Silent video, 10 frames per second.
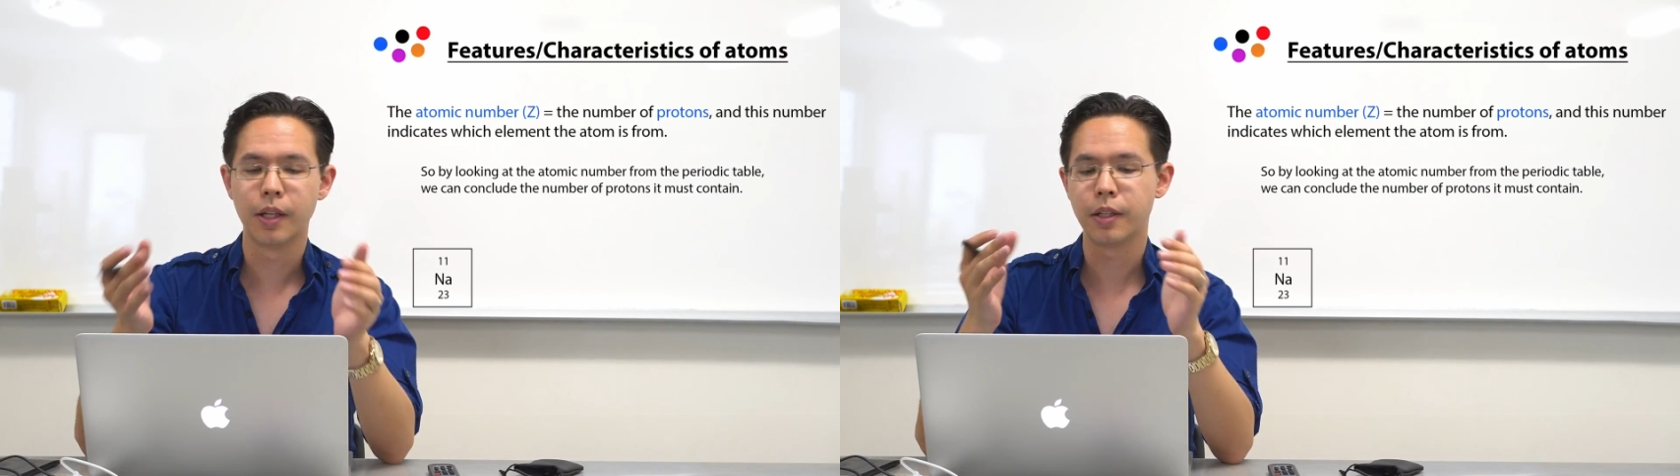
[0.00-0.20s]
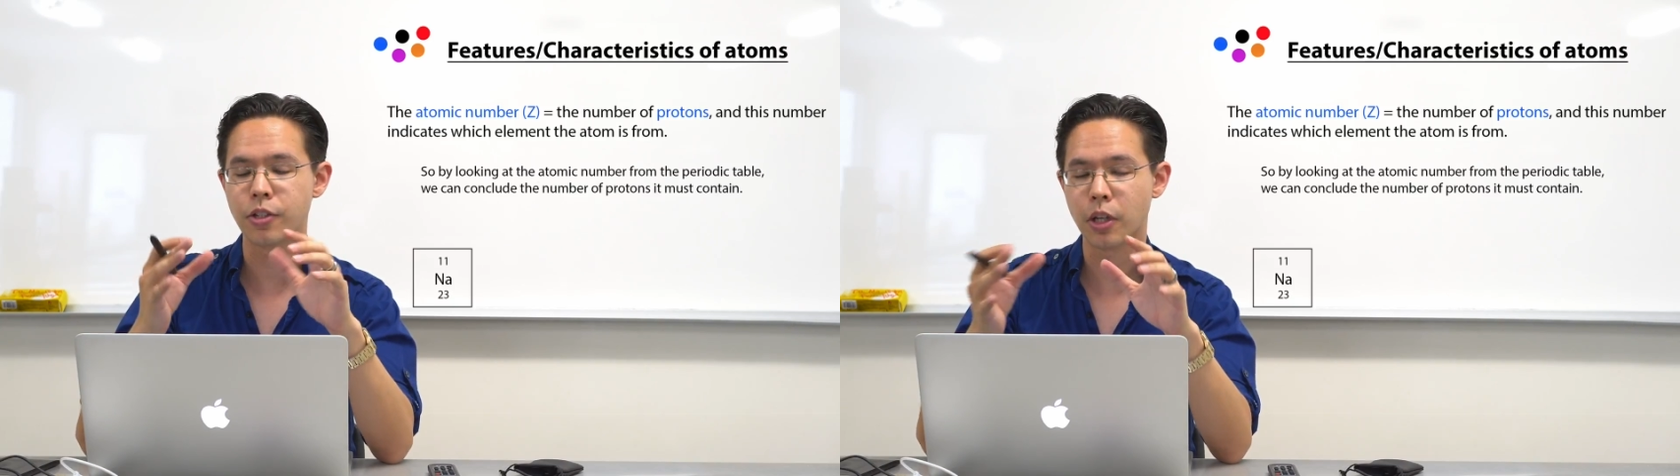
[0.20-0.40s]

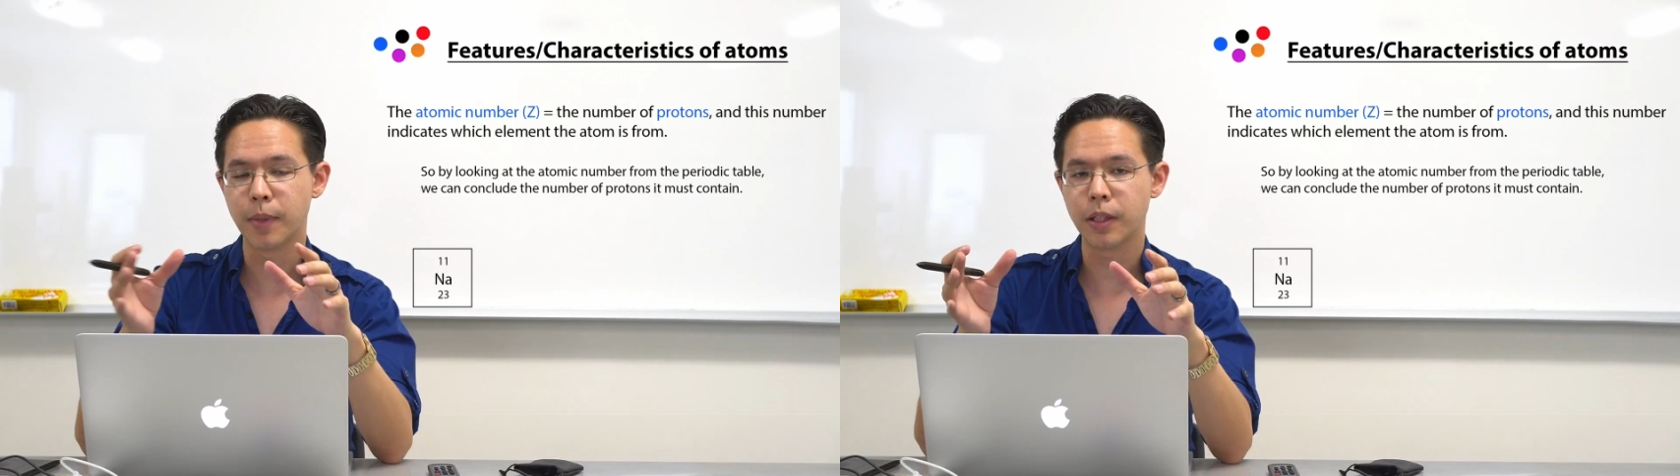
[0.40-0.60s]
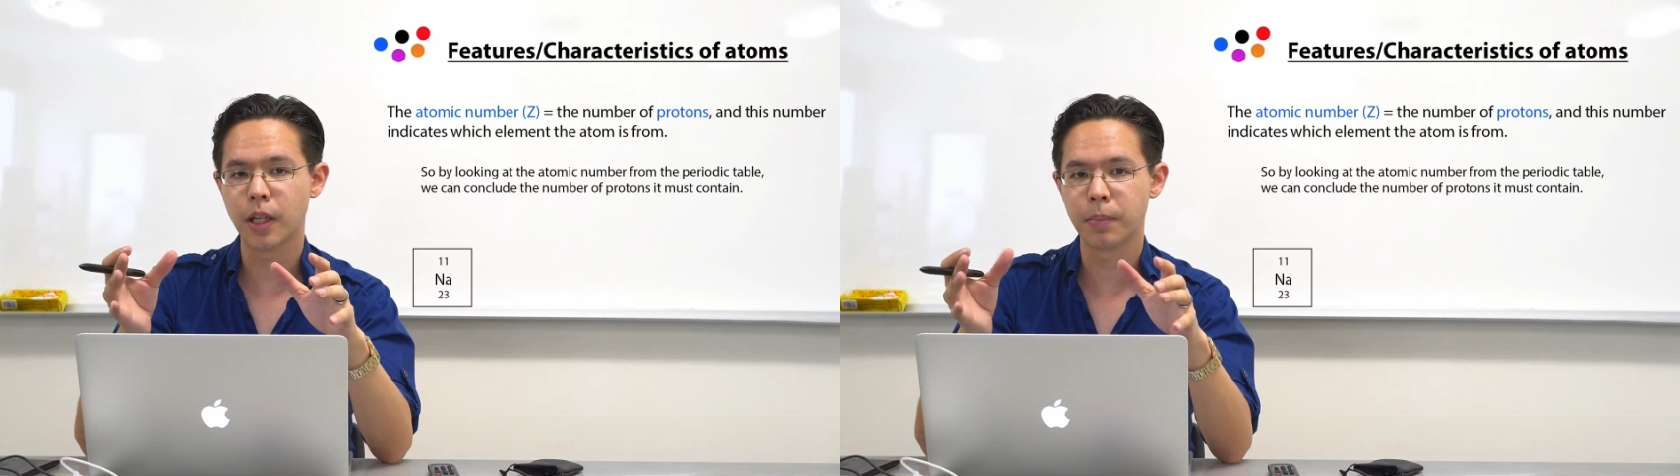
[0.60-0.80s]
The
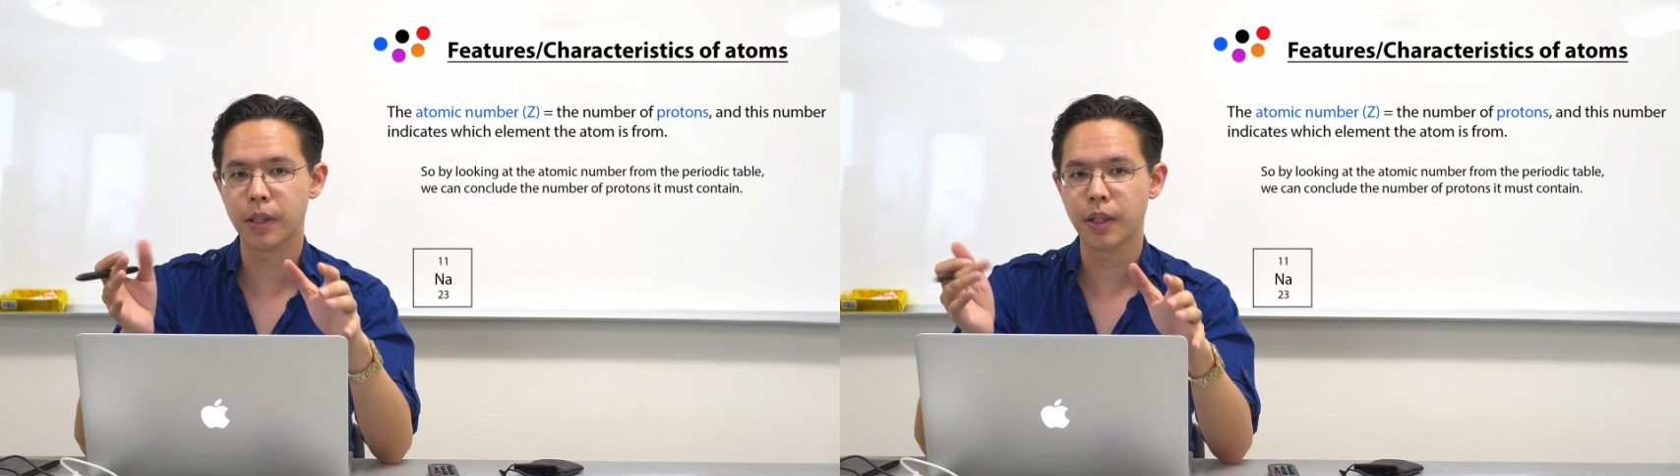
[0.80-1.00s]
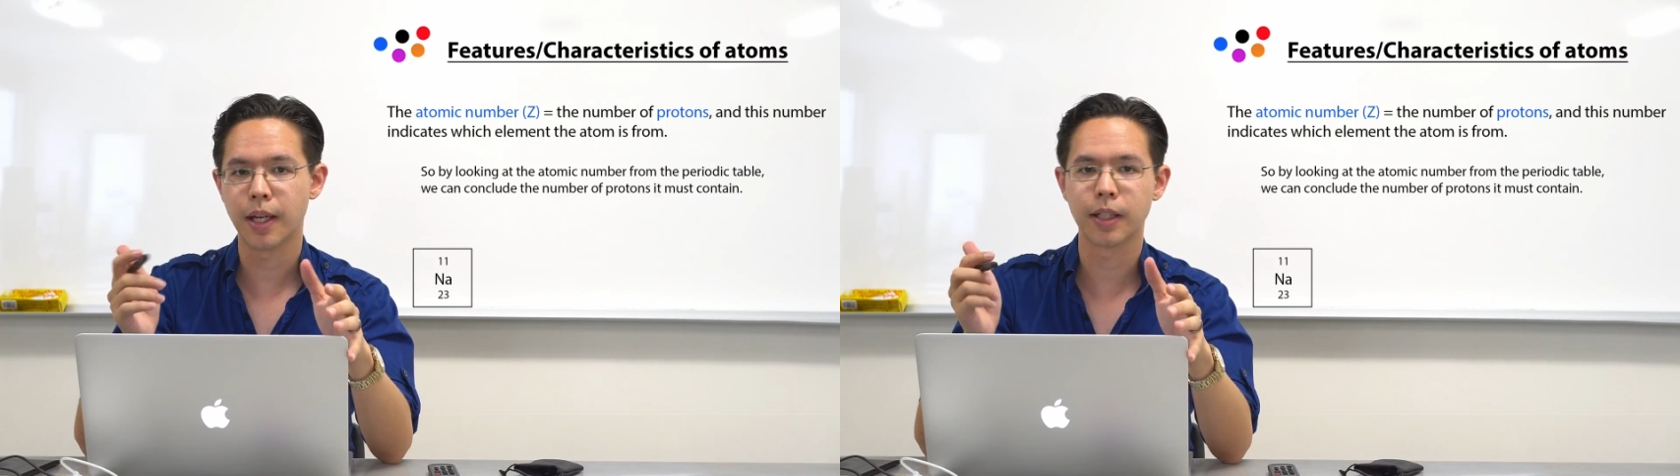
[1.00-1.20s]
atomic
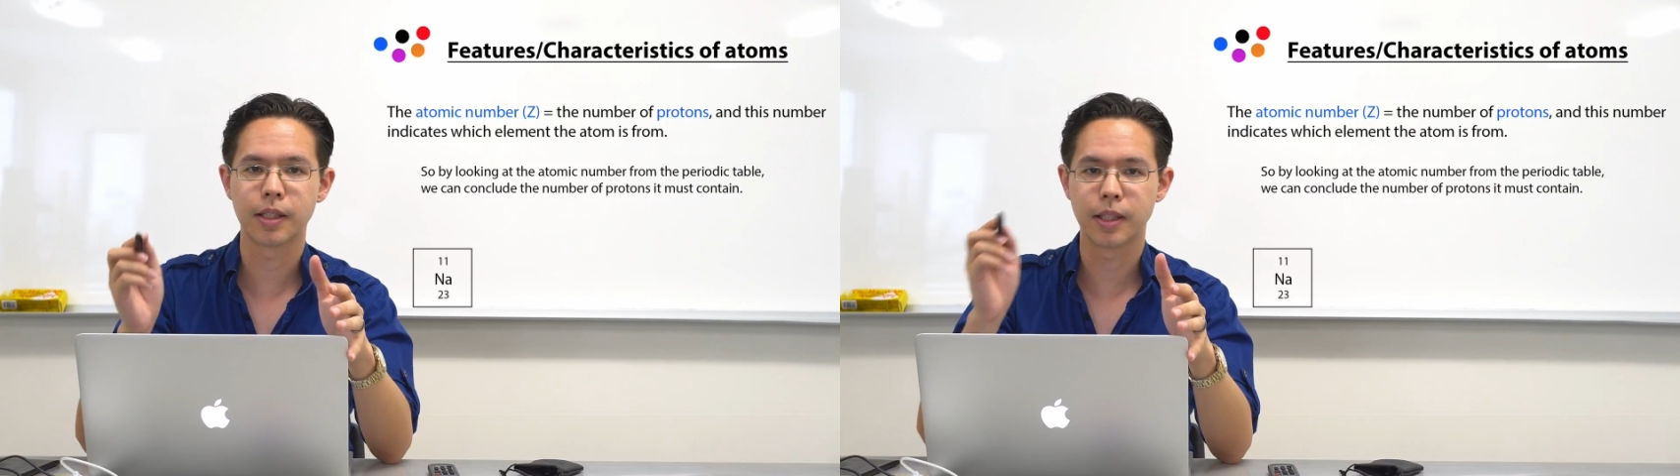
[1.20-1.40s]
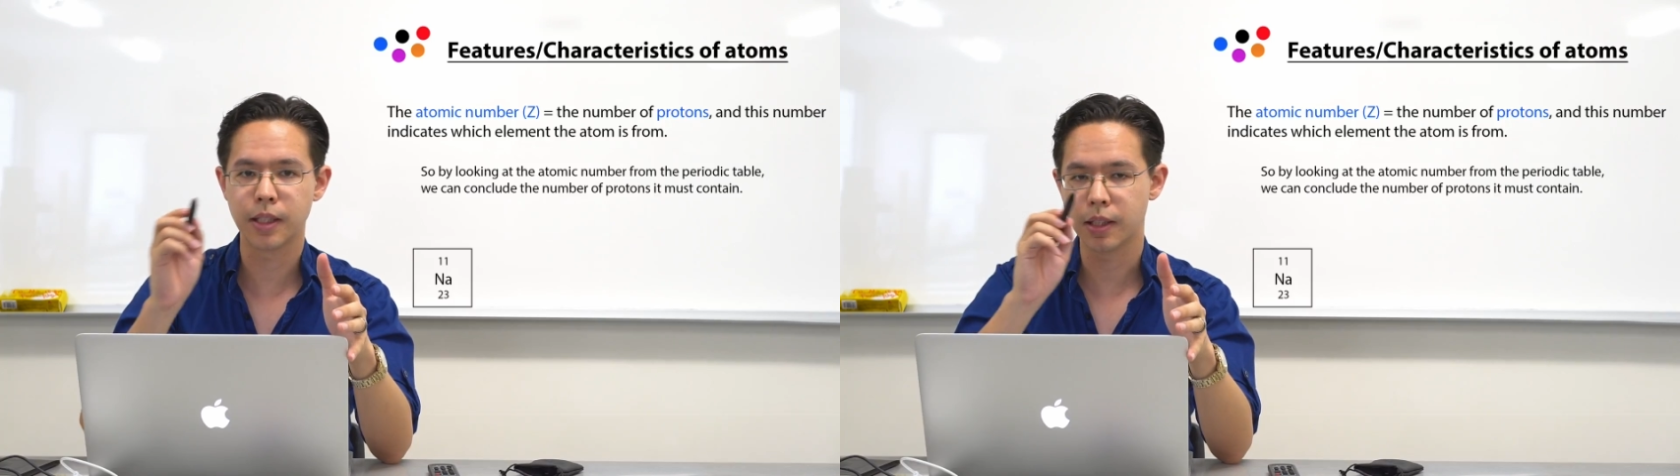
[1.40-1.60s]
number
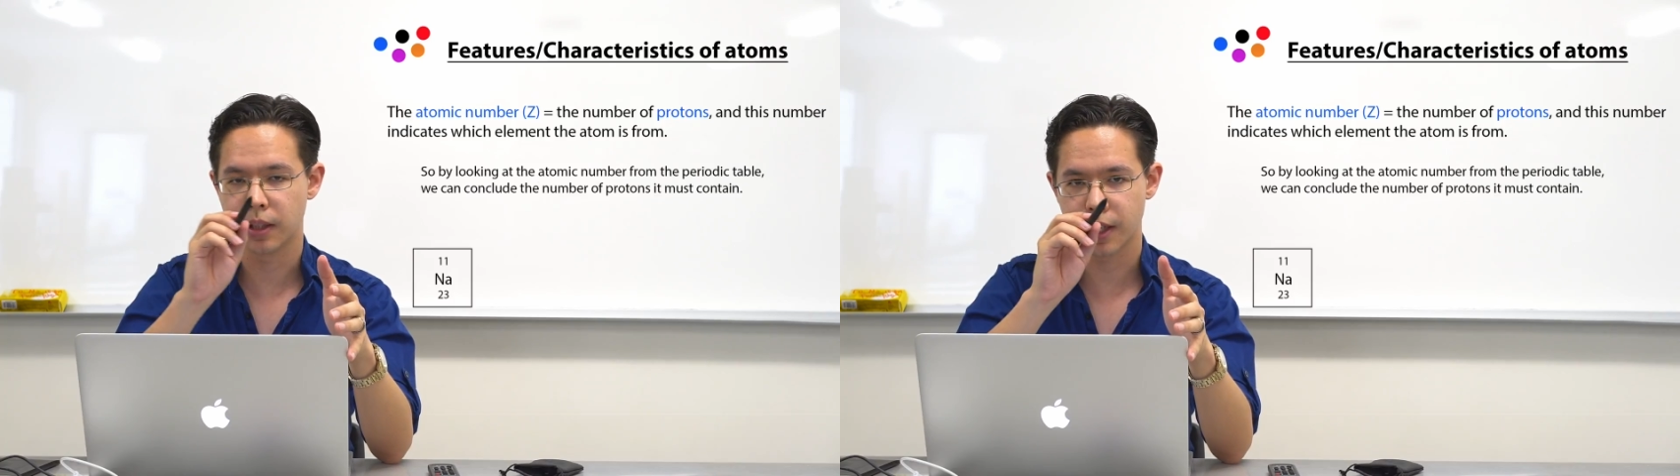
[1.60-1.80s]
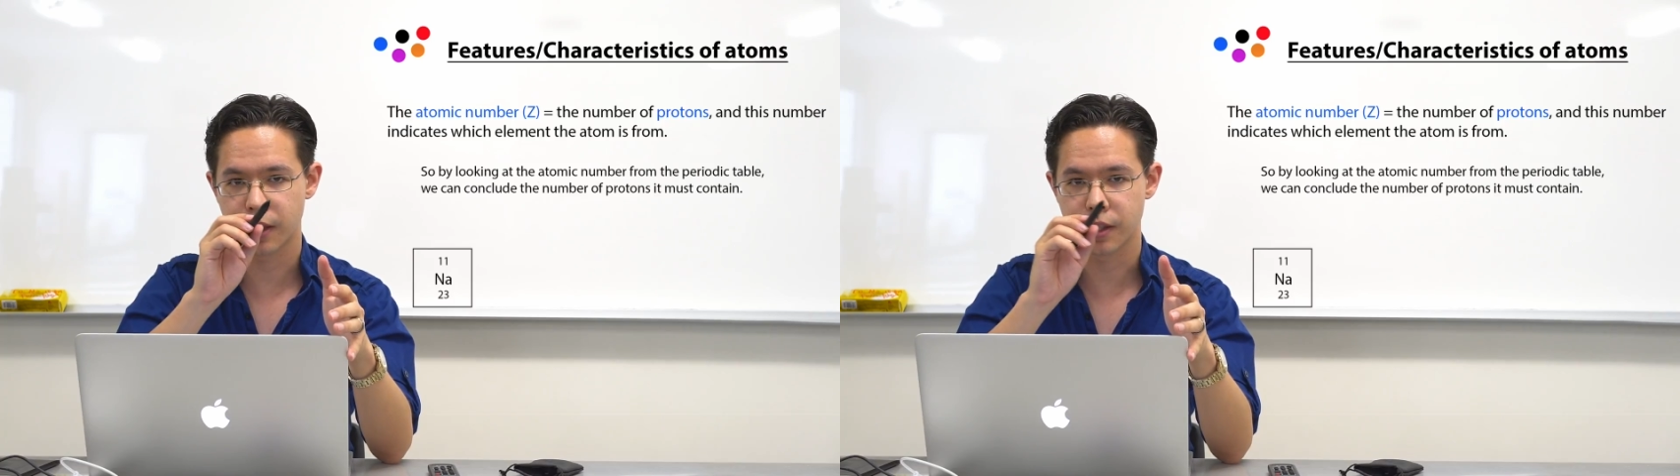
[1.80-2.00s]
has the
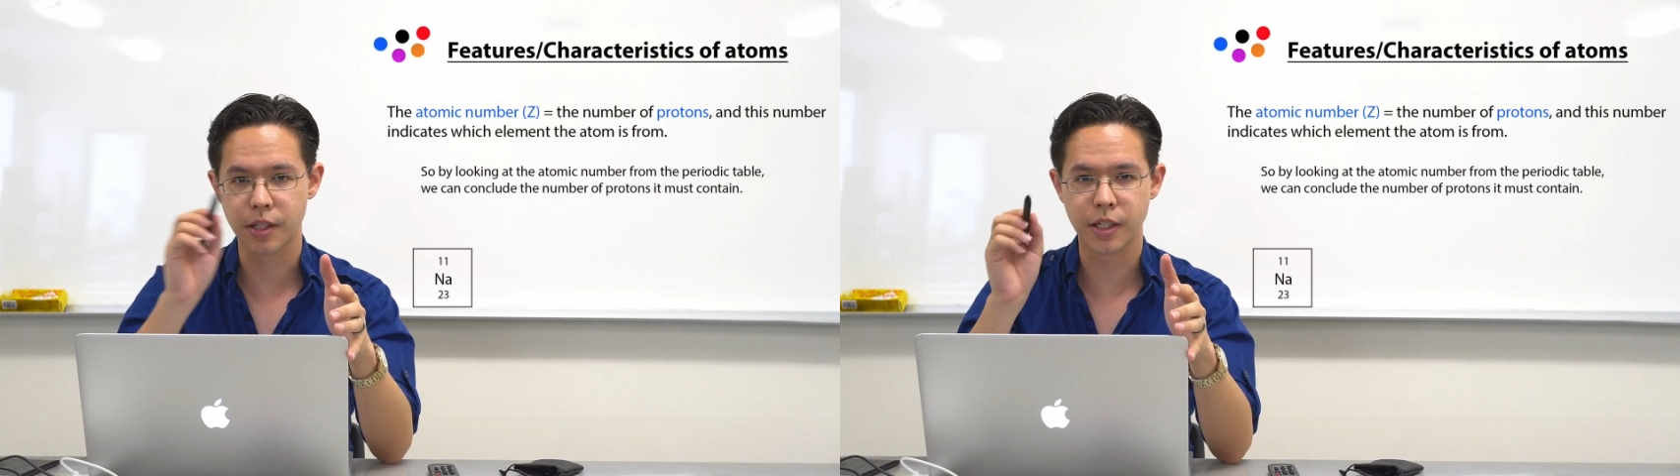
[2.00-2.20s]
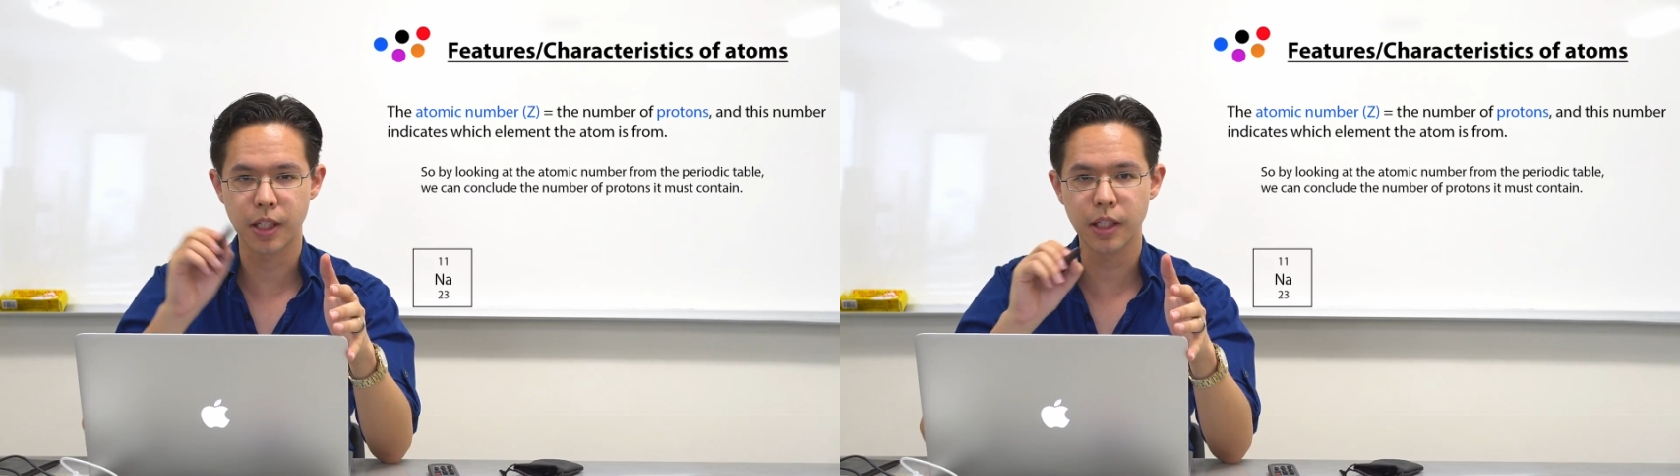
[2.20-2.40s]
letter
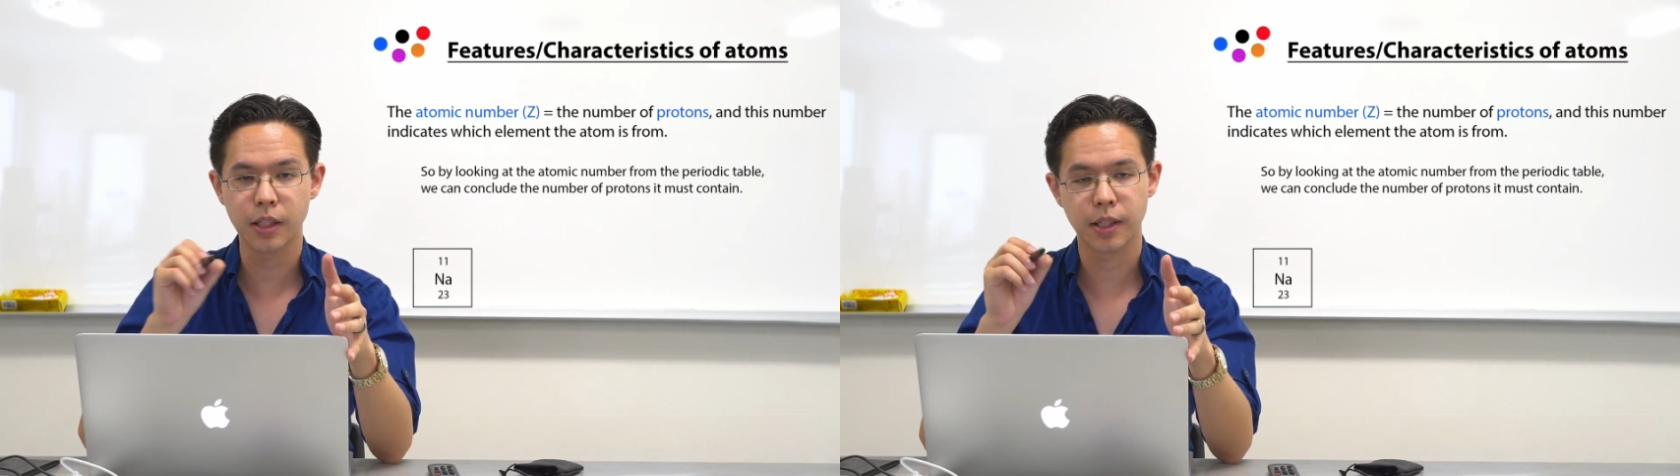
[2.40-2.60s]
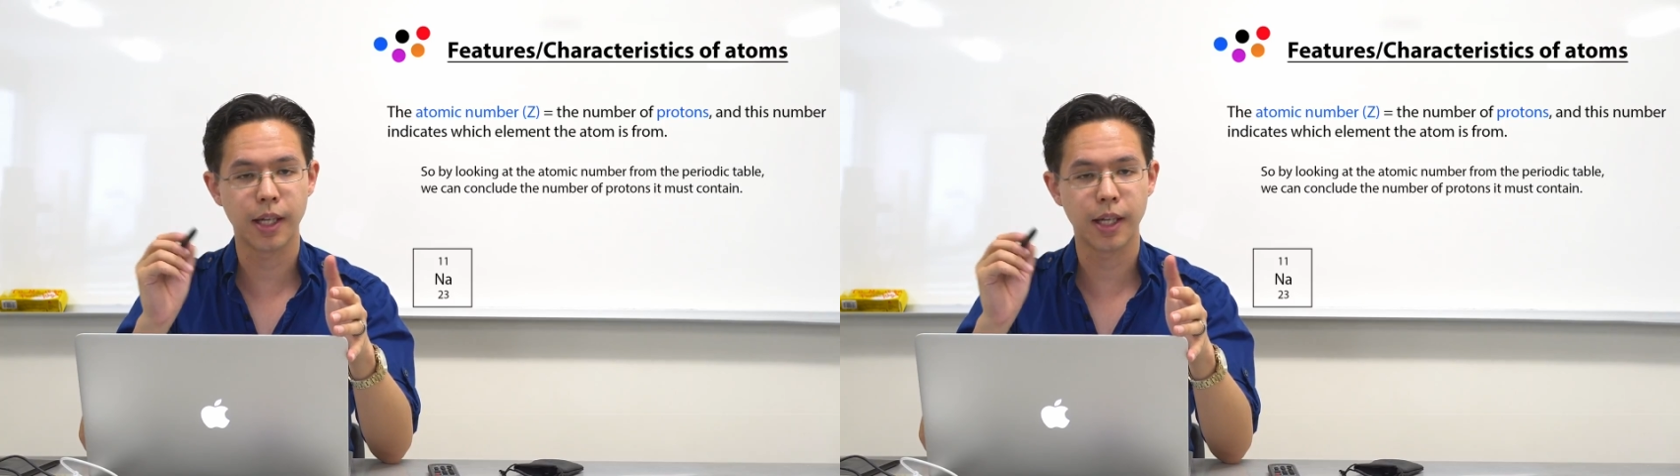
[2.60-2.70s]
Z,